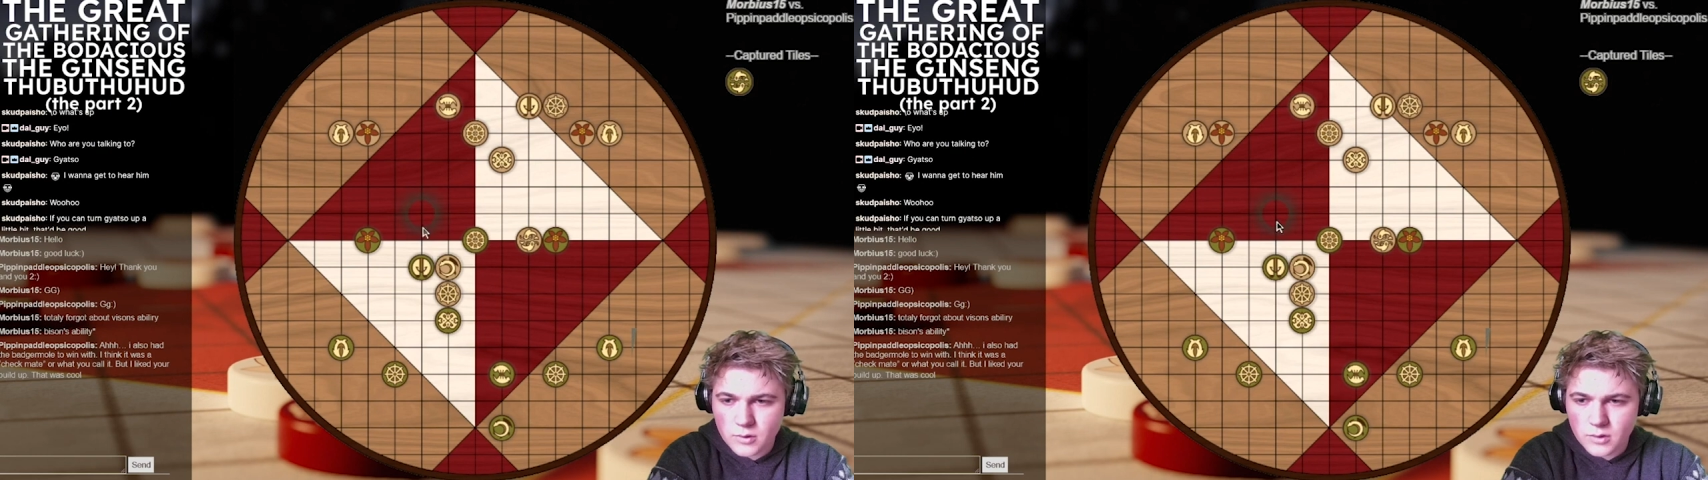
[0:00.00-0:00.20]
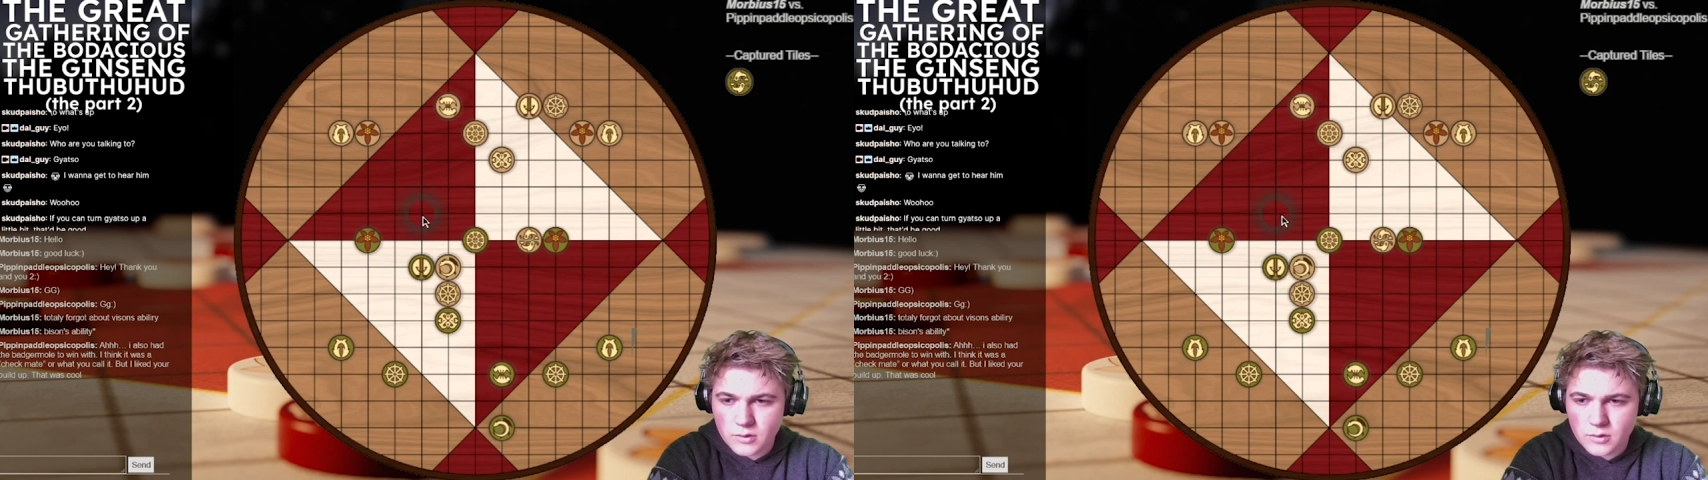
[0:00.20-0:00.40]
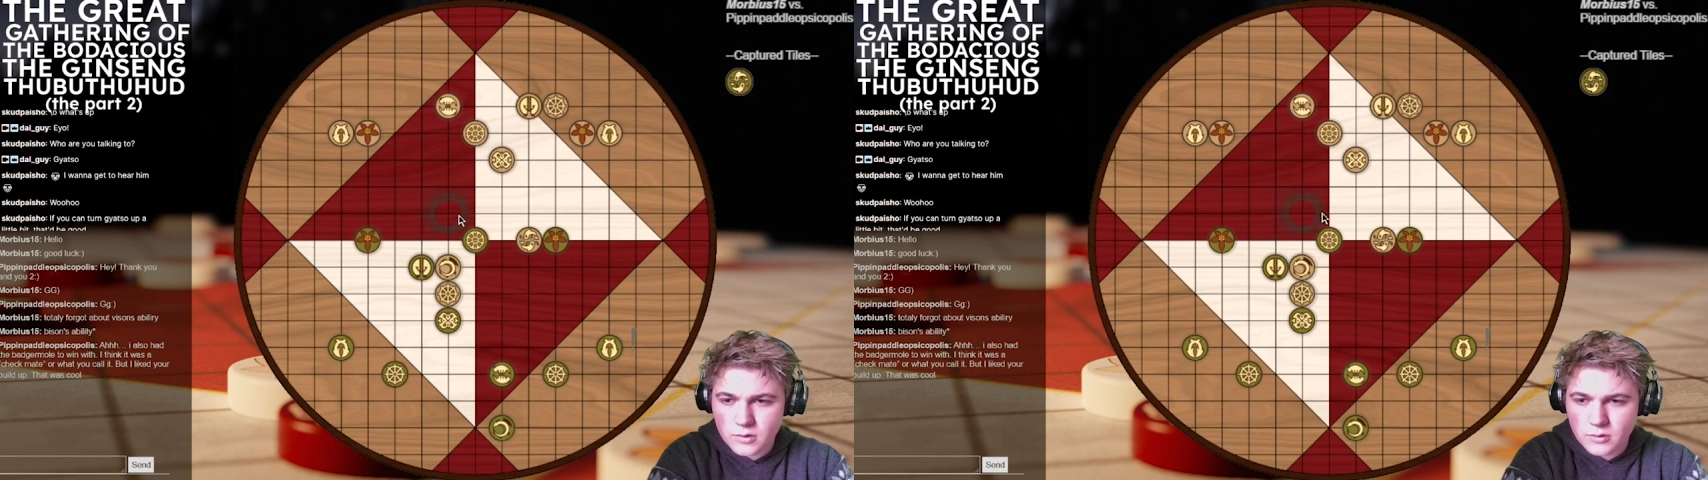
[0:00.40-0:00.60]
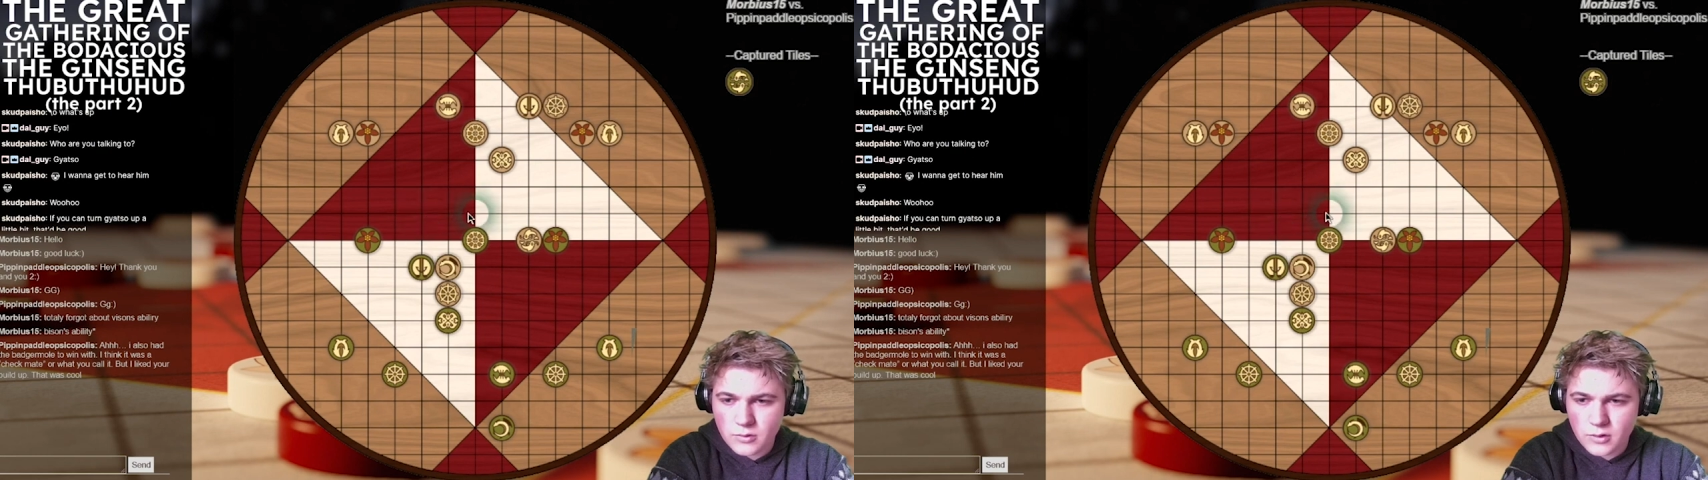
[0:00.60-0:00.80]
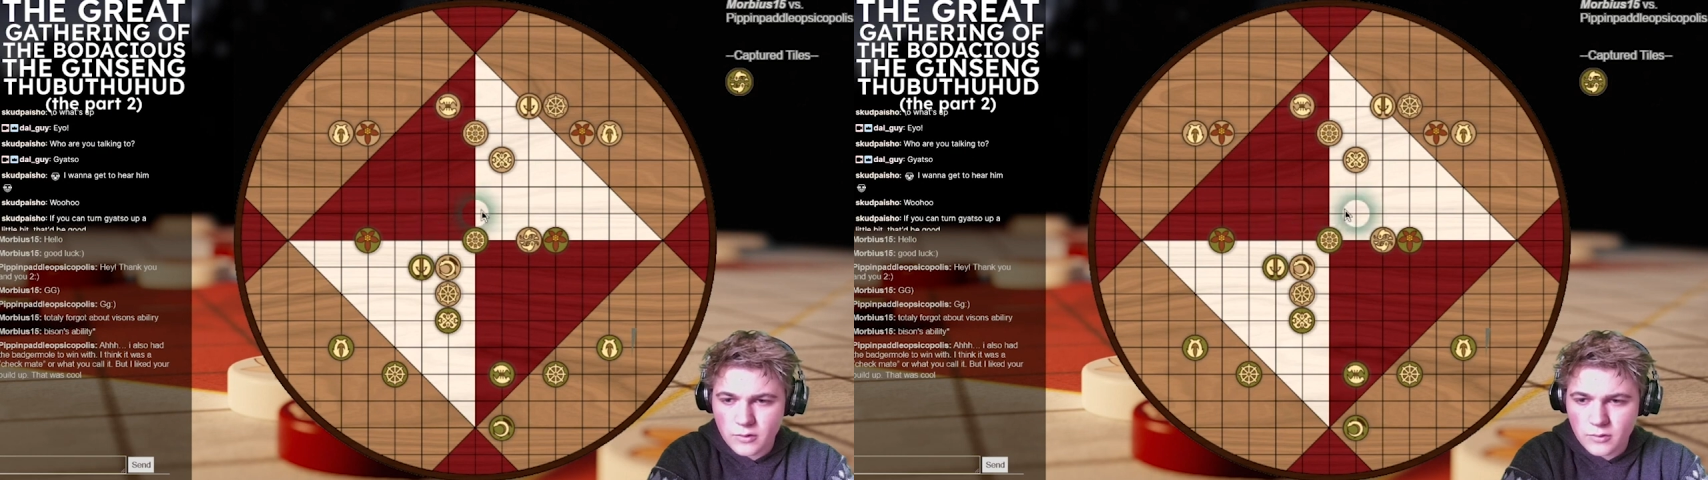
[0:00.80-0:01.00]
1, 2,
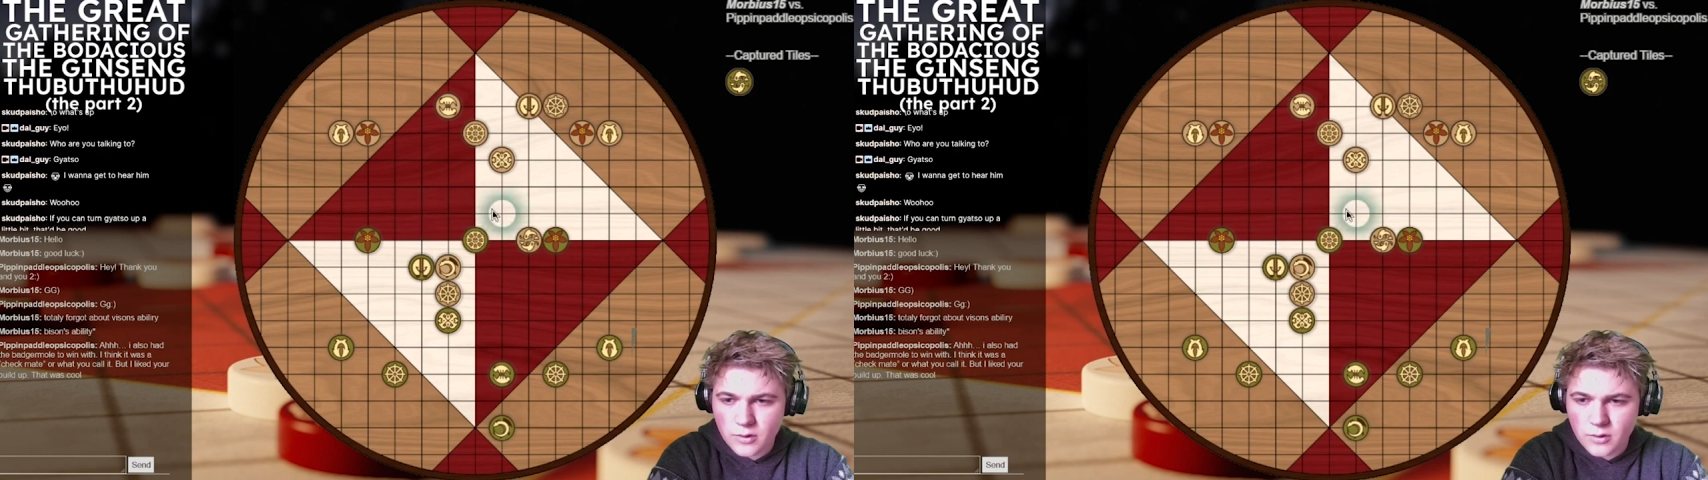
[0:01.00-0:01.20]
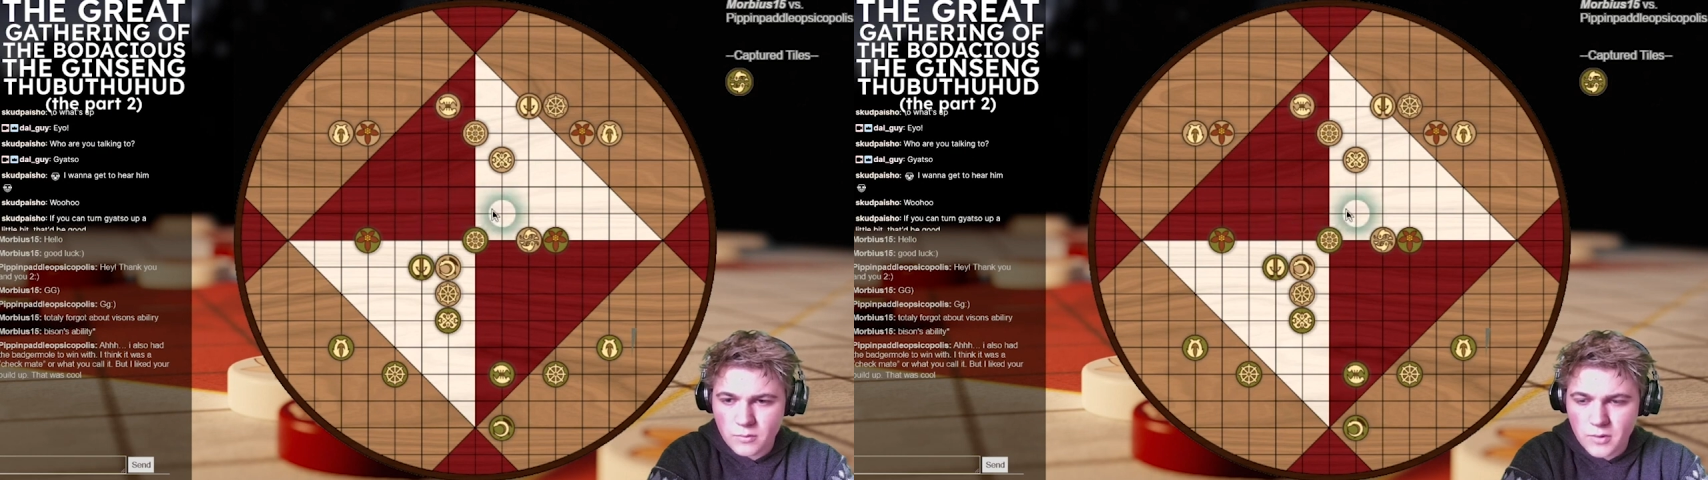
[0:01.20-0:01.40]
3, 4.